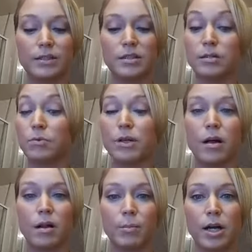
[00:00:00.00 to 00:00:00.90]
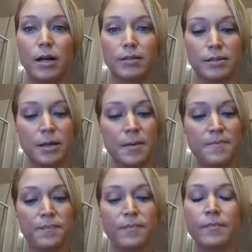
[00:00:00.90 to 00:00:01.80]
just with all our products.
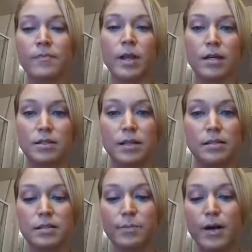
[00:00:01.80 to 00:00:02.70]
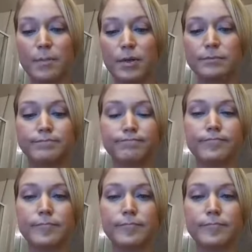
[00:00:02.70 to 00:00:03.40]
So that's the primer.